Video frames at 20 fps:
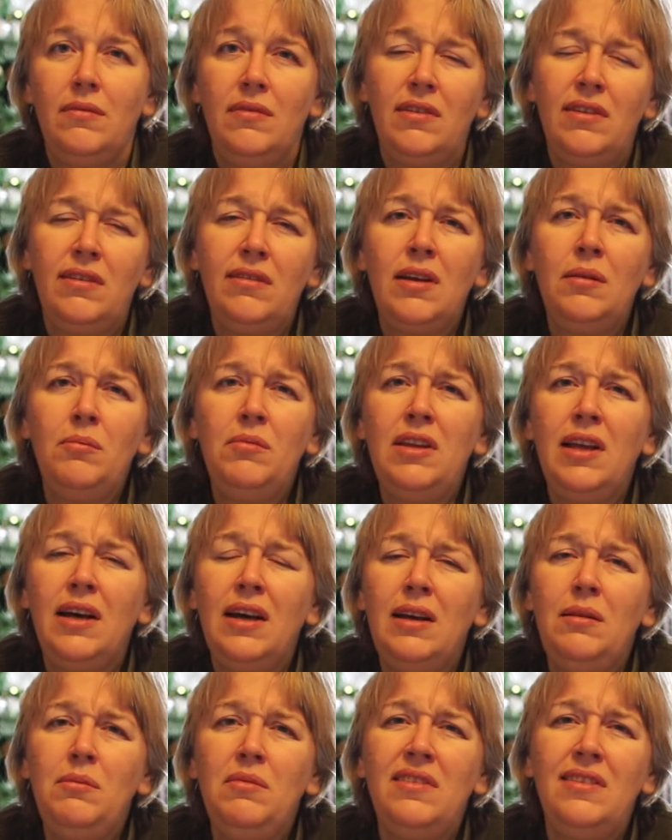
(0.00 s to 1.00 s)

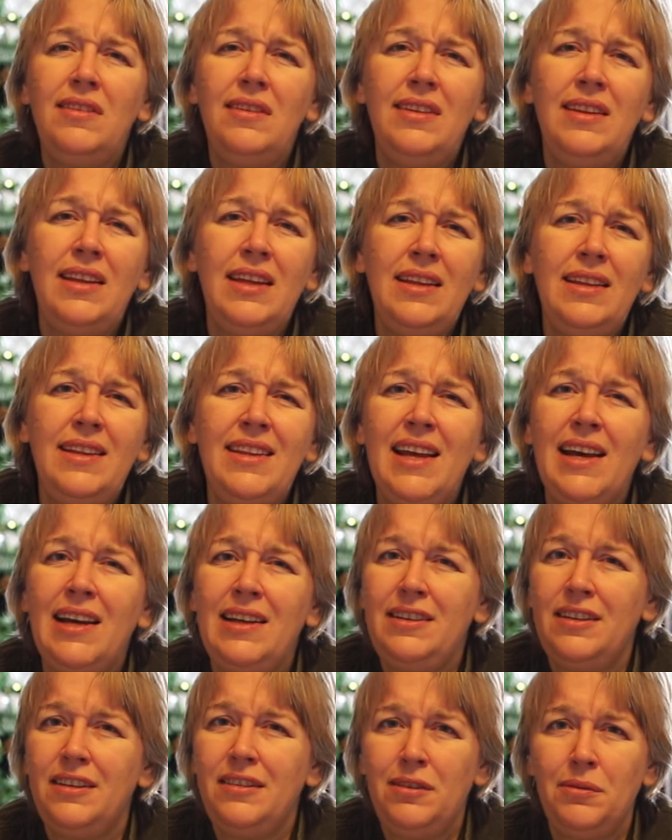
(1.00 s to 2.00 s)
sometimes did
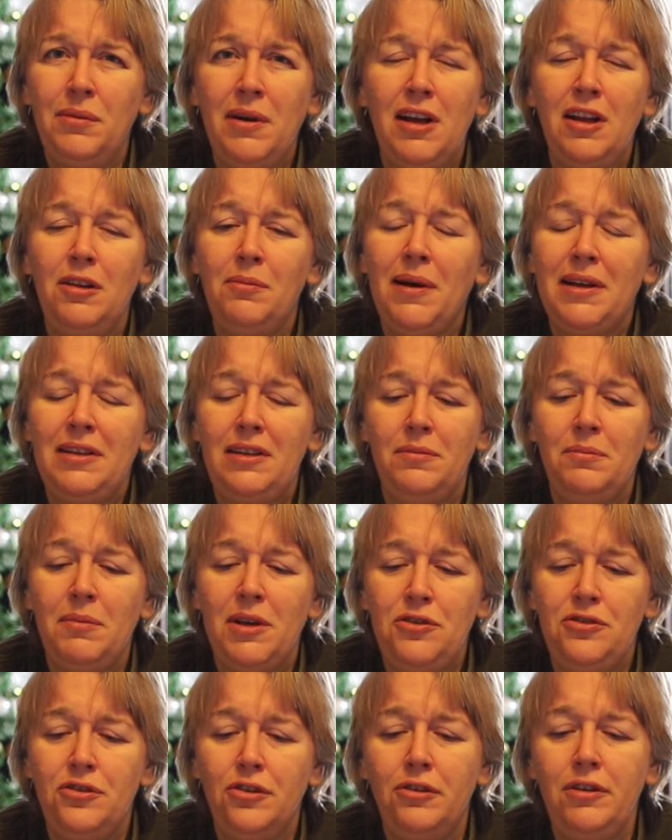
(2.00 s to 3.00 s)
that as well, but in
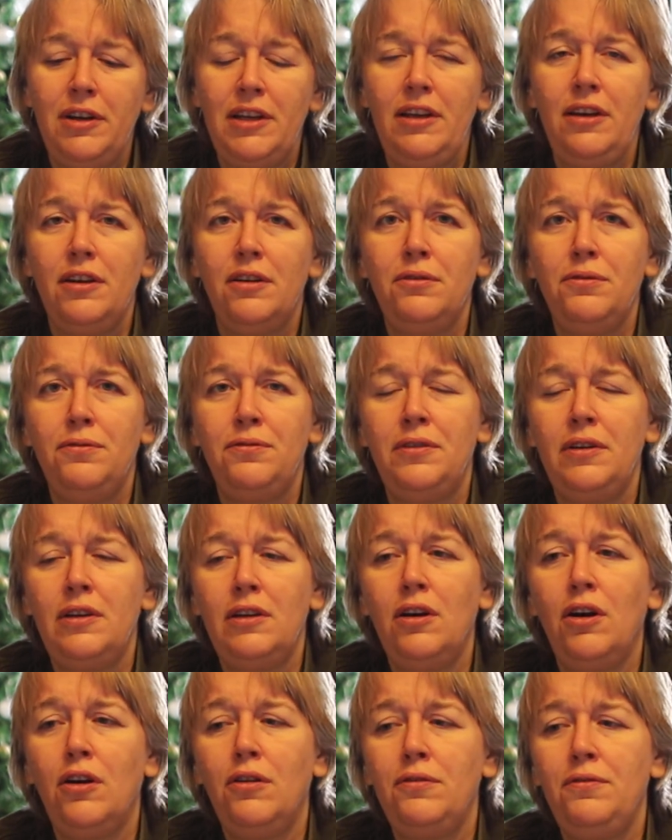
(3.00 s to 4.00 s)
majority
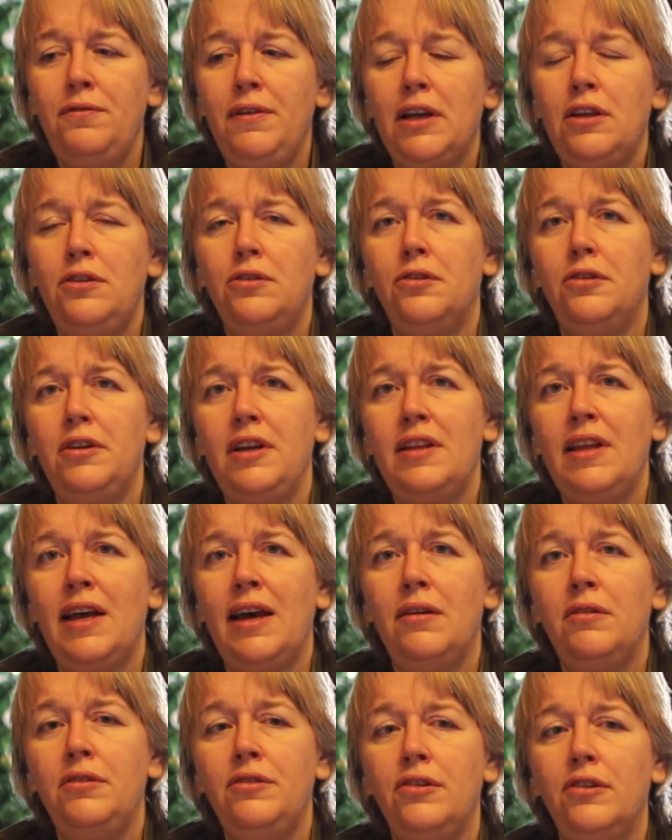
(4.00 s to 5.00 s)
of Victorian
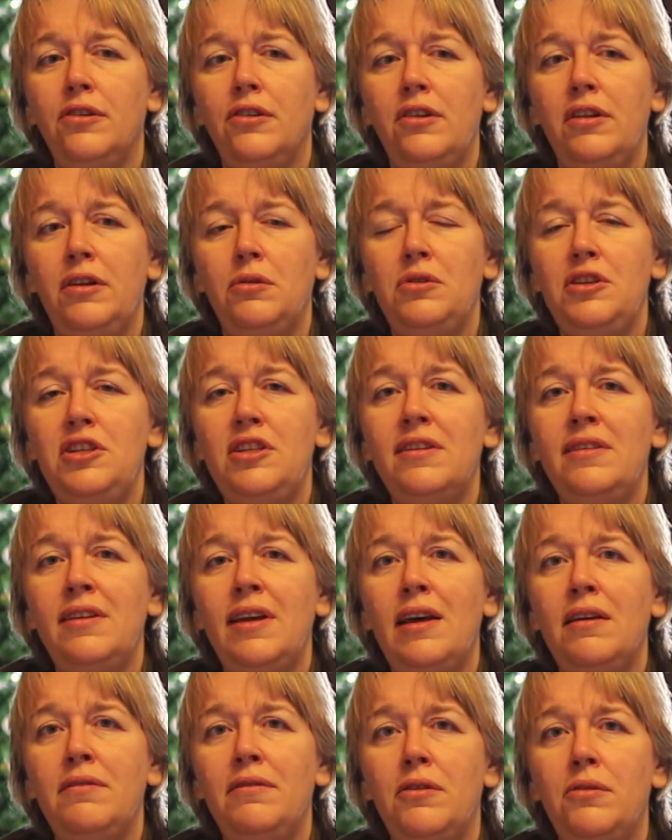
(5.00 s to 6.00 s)
households they would just
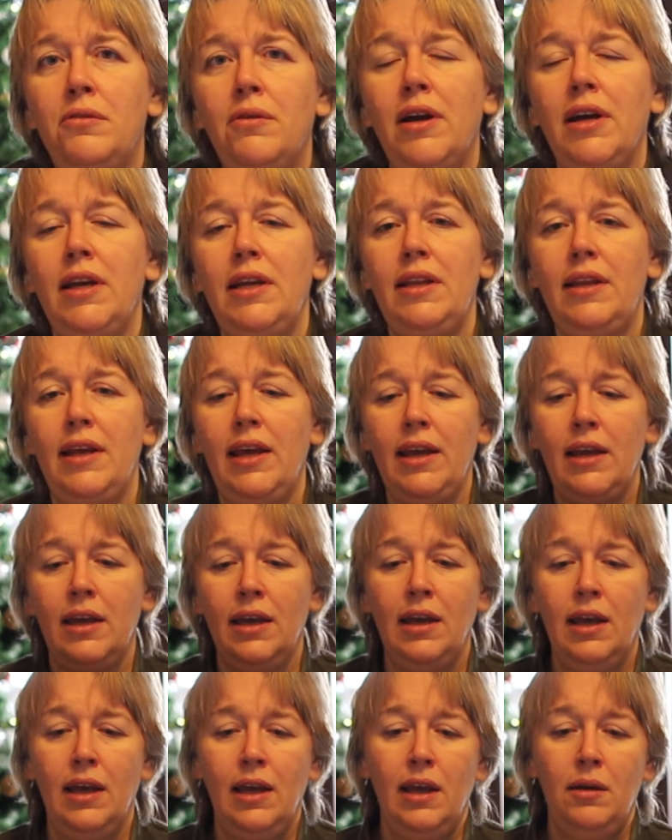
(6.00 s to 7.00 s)
have a writing
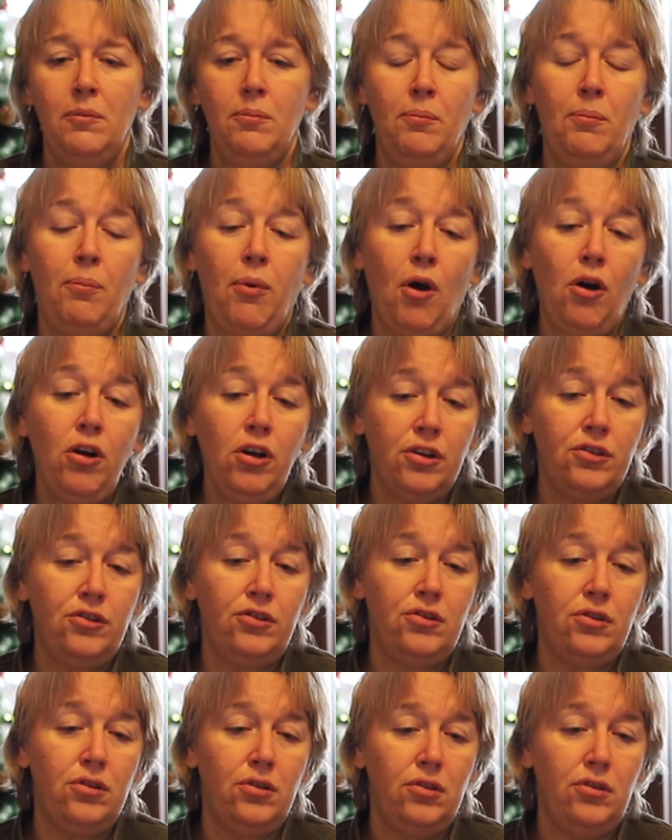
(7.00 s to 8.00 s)

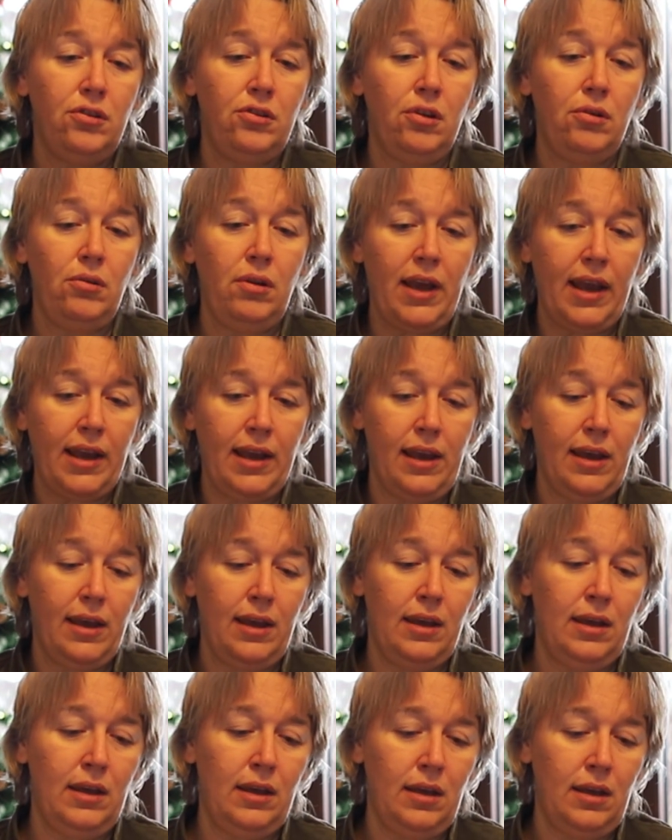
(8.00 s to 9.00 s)
box, so like
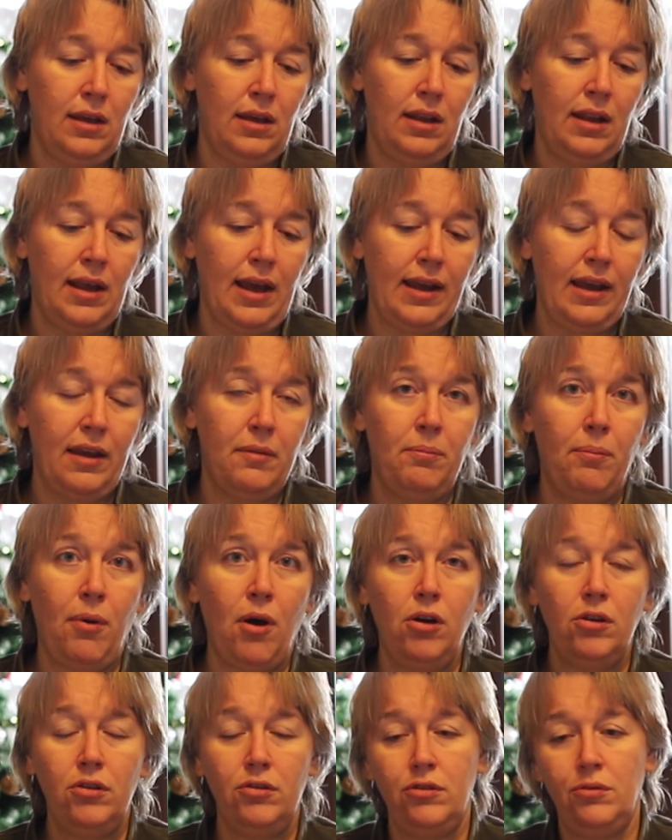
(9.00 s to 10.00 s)
a
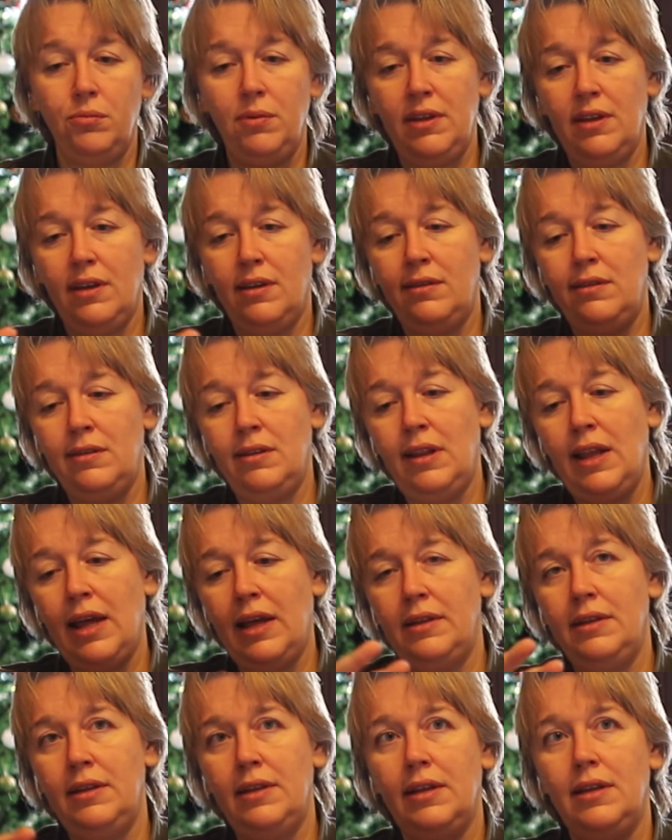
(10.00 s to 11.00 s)
box with a
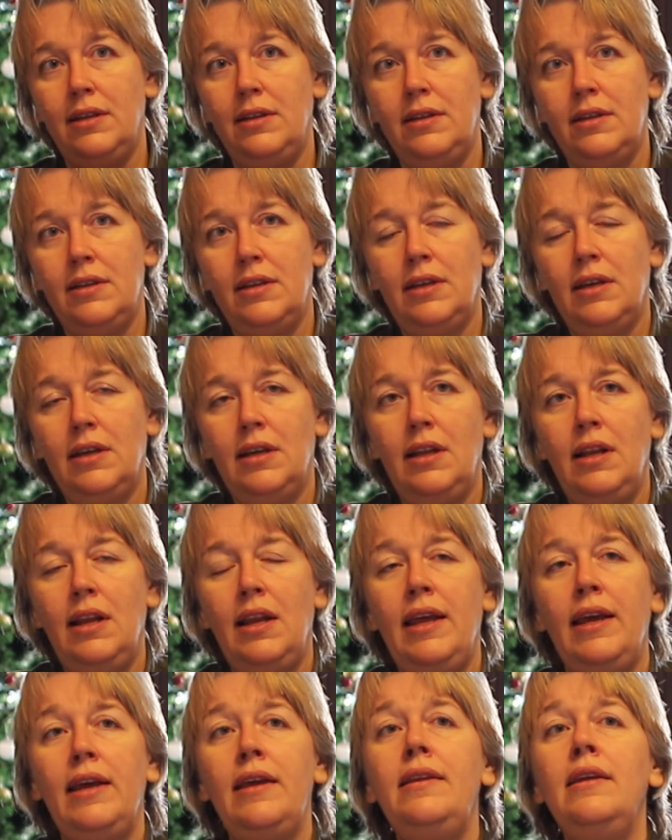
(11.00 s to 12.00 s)
slanted
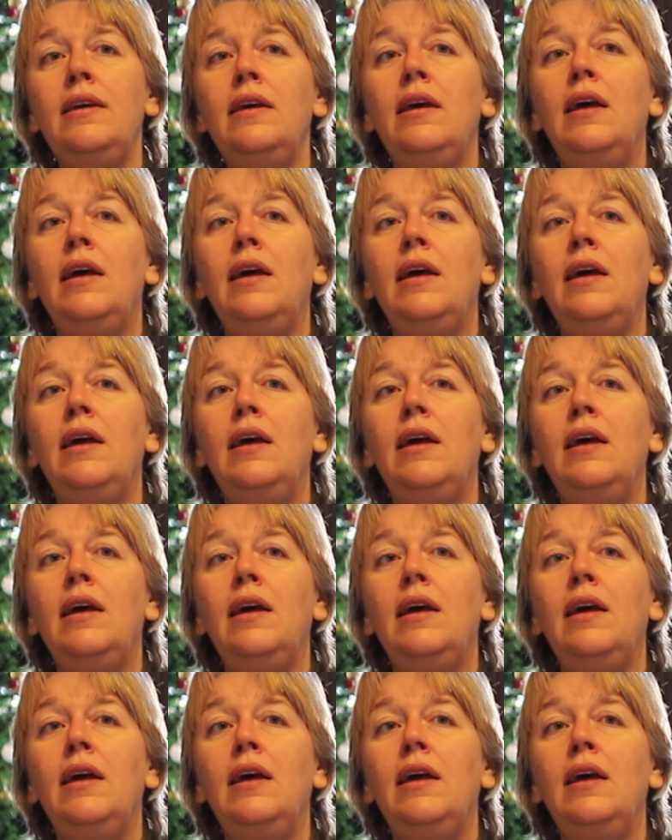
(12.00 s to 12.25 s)
lid,